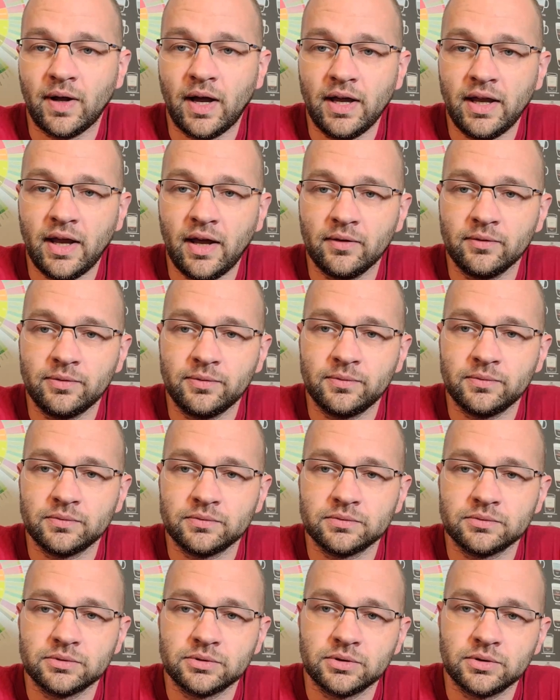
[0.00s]
I have
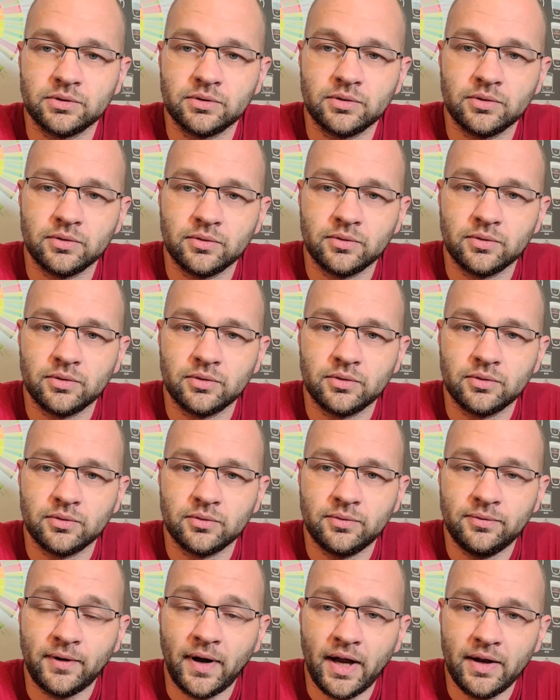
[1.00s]

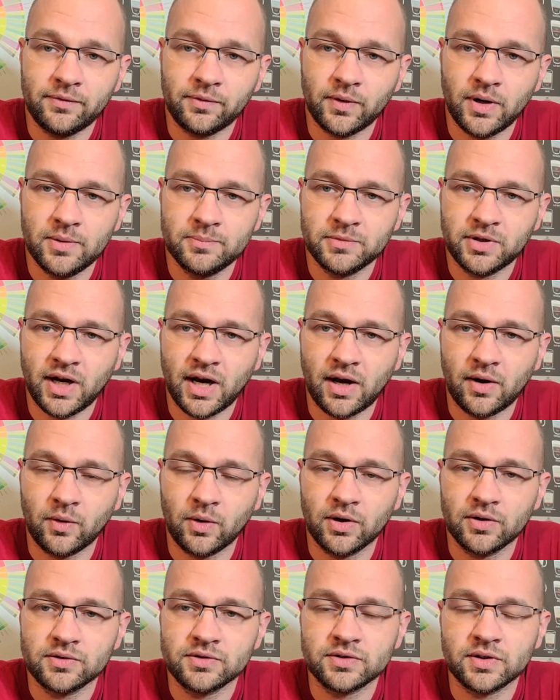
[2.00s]
five frame
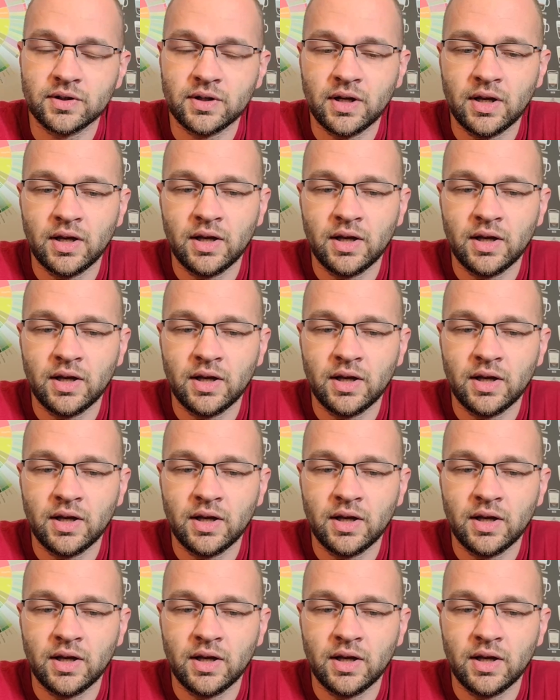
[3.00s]
towers.